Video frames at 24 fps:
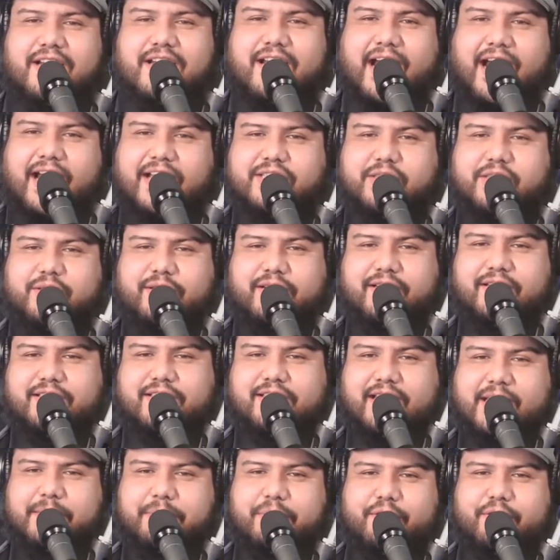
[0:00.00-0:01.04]
ask students how
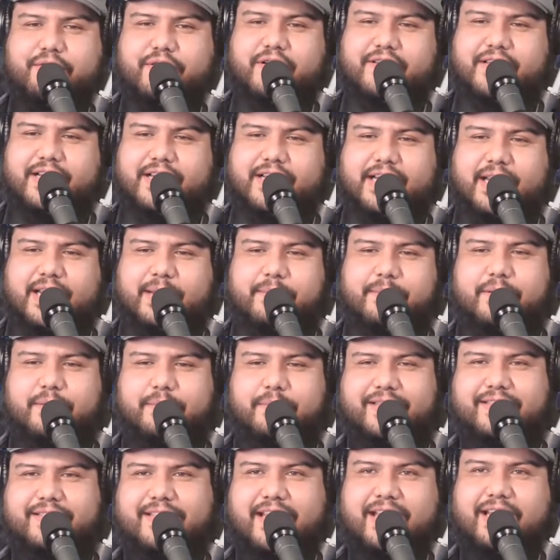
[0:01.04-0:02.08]
they prefer the name to be
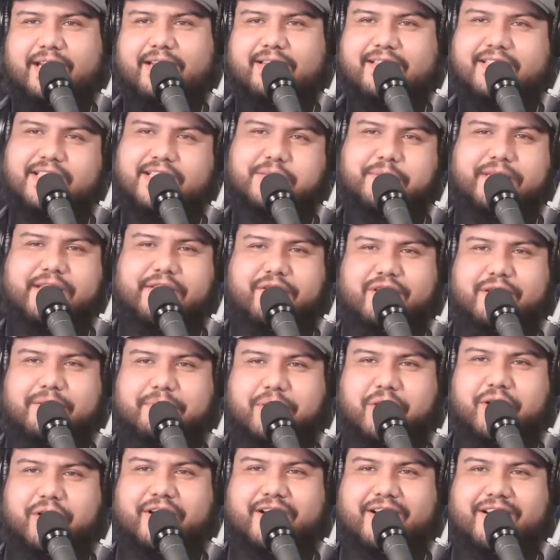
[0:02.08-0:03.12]
said. Since we live on the
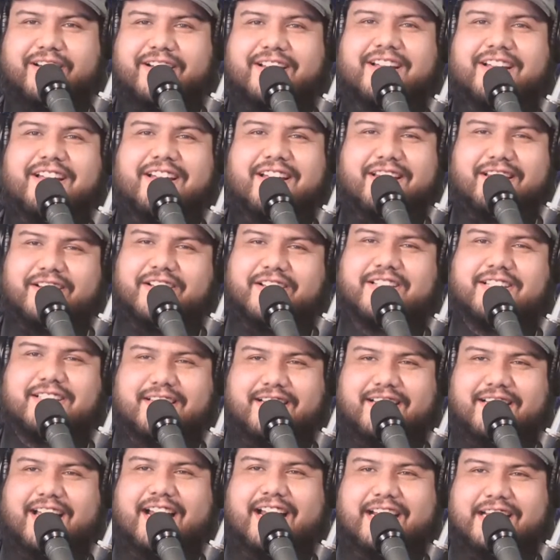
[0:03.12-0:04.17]
border, there's a
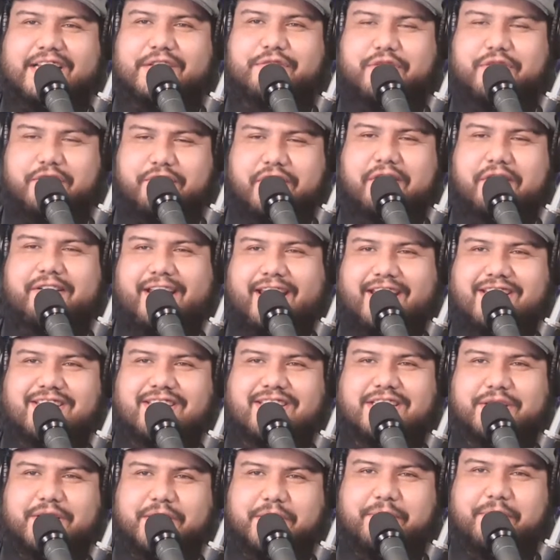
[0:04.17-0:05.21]
lot of different
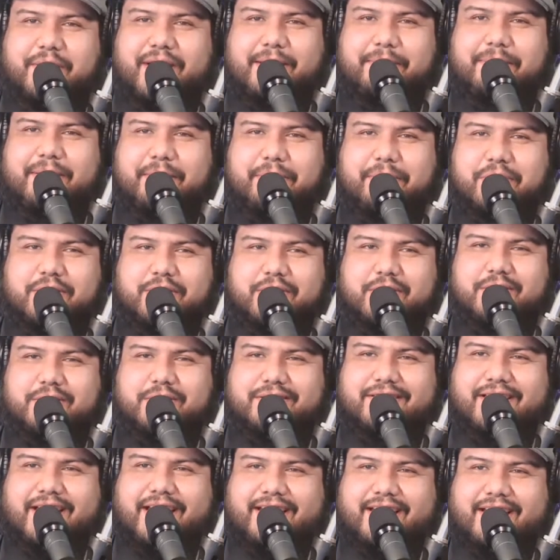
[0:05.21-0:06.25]
variations of the way people
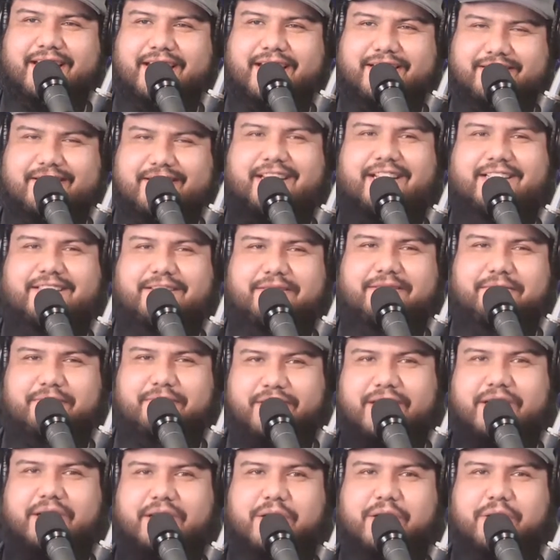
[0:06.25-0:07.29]
like,
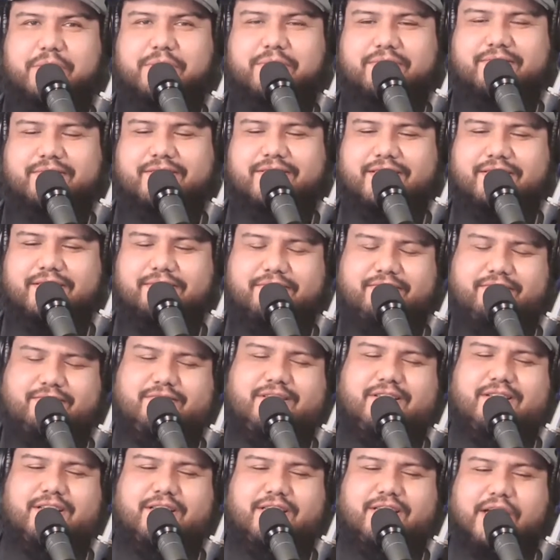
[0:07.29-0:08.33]
you know,
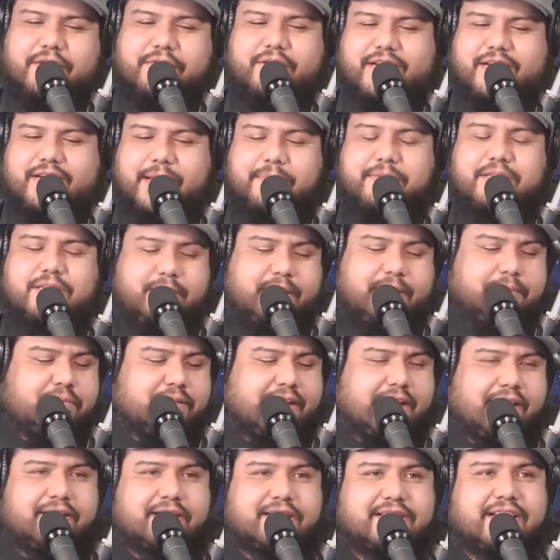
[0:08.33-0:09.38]
love their names to be
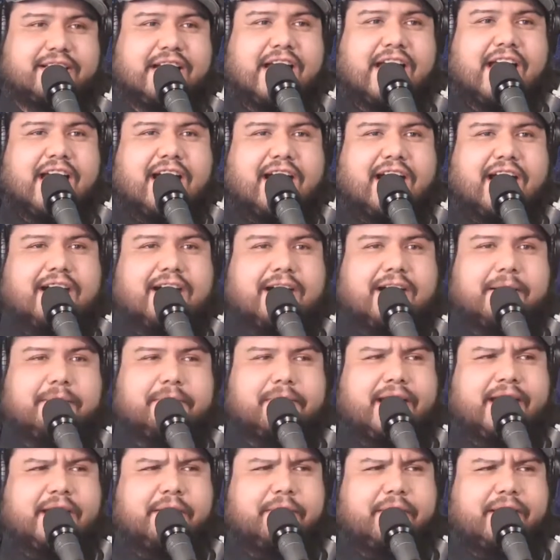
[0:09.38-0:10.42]
pronounced.
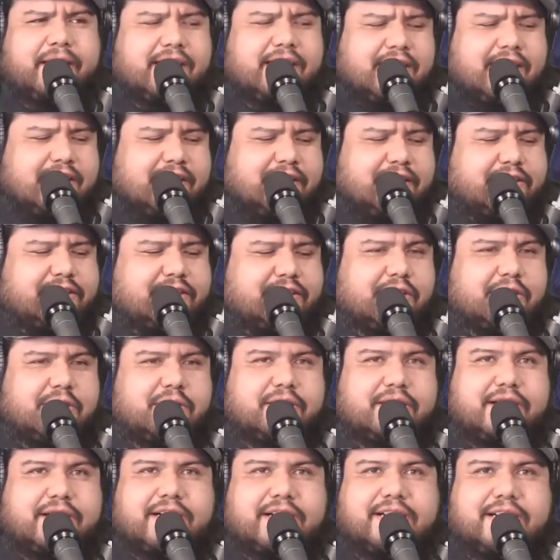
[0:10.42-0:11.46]
Anyway,
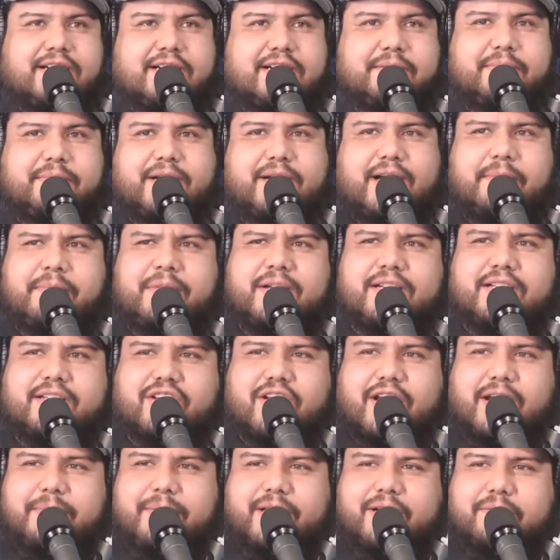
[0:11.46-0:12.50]
I'm going to
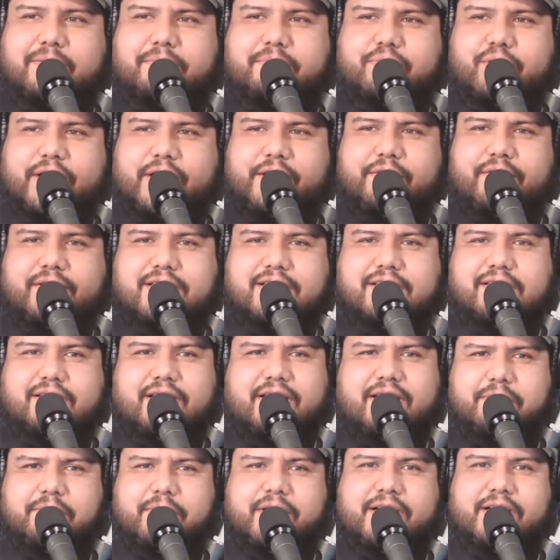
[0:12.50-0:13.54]
try and be brief because
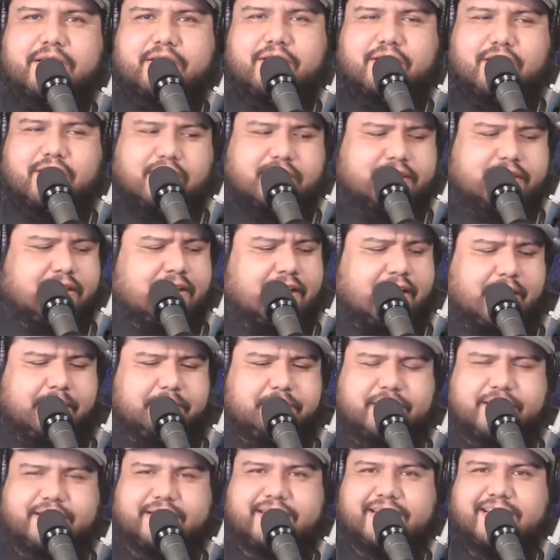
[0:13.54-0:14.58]
it went a little long tonight,
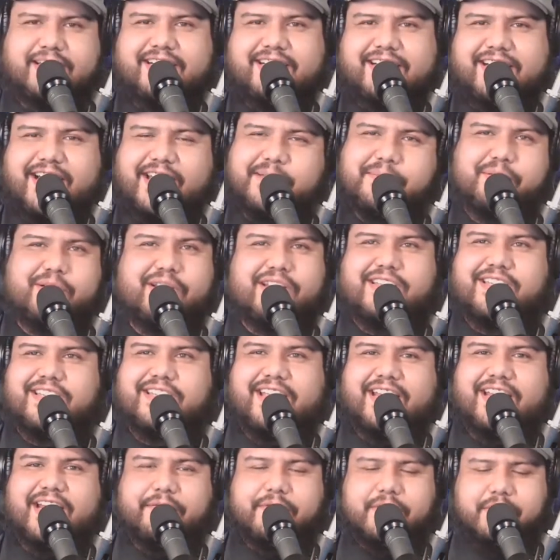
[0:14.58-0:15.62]
but I
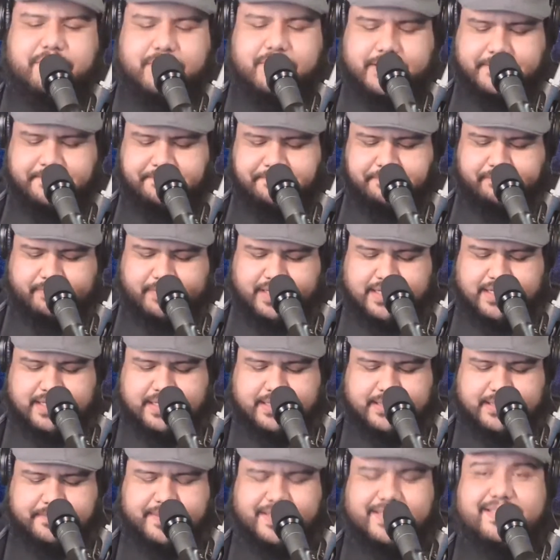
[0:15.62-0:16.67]
appreciate everyone.
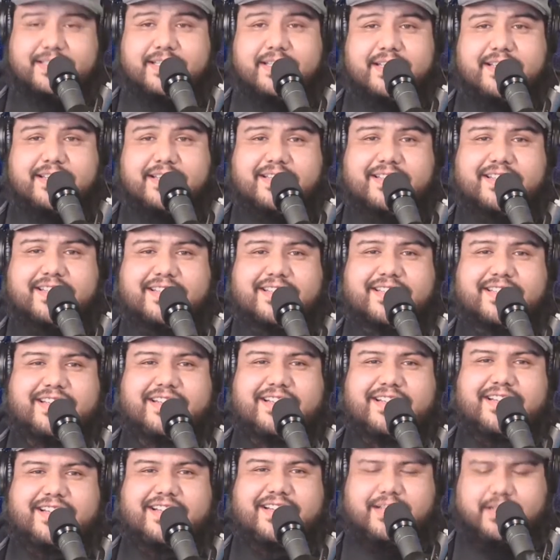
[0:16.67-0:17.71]
This is
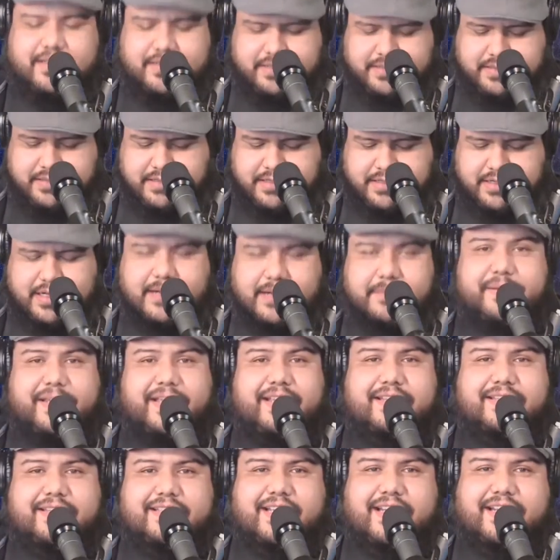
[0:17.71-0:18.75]
a
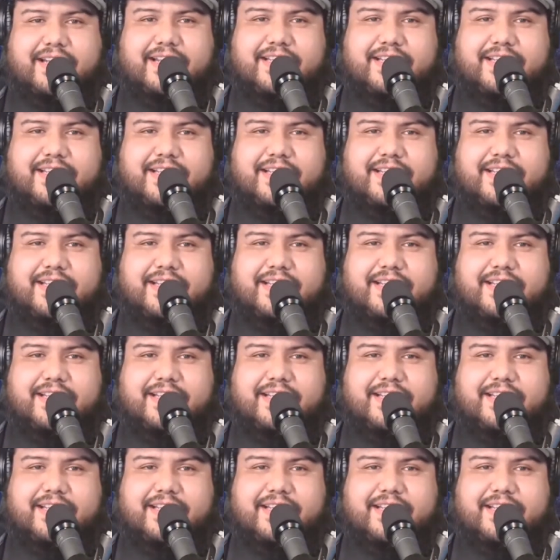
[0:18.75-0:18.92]
piece that